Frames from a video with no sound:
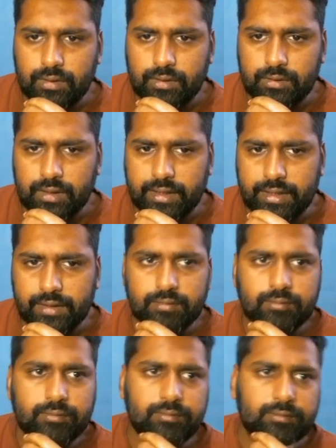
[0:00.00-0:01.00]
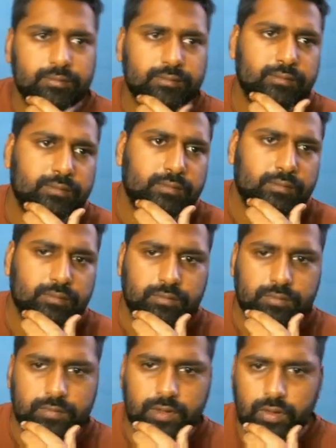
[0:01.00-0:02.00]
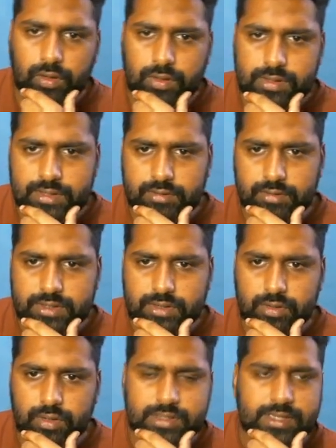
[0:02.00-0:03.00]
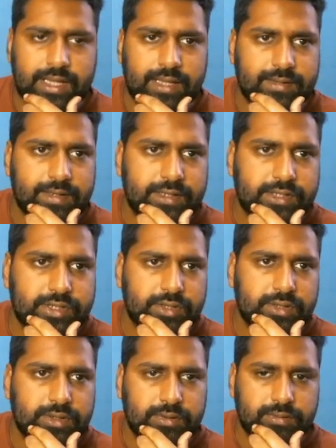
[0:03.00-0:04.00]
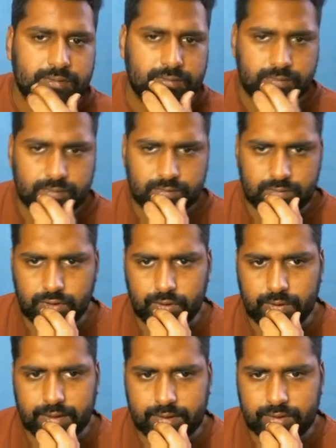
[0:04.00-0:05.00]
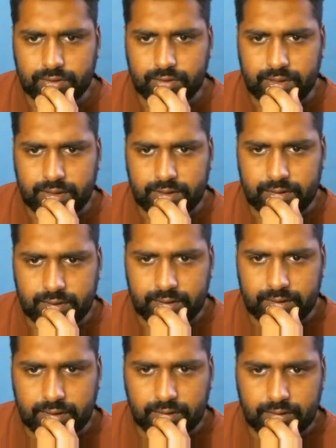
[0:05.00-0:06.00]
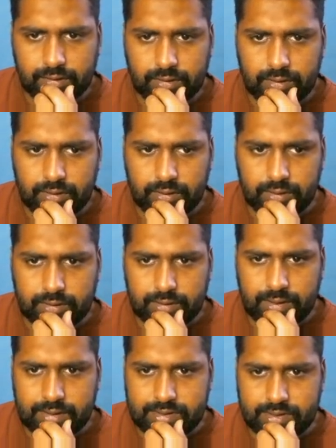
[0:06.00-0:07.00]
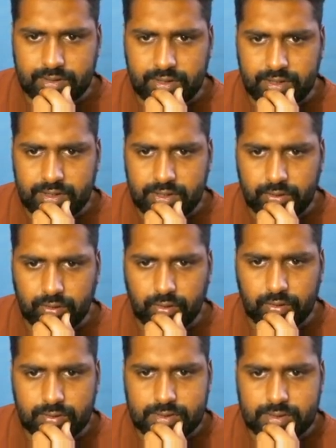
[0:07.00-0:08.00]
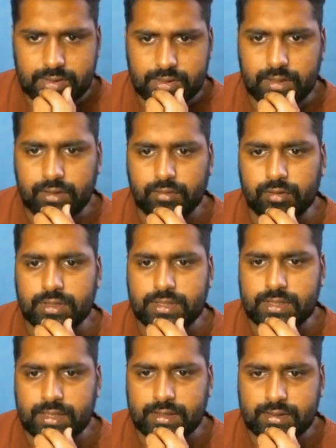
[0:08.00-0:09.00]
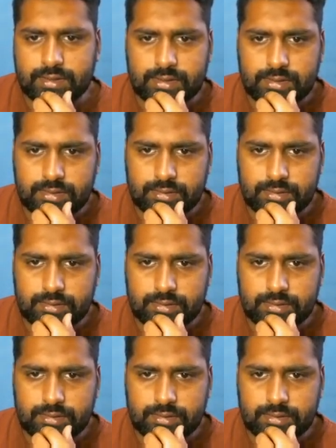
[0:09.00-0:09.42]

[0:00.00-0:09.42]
Again cos inverse cos cancel each other, you get 3 theta, that's 3 cos inverse x.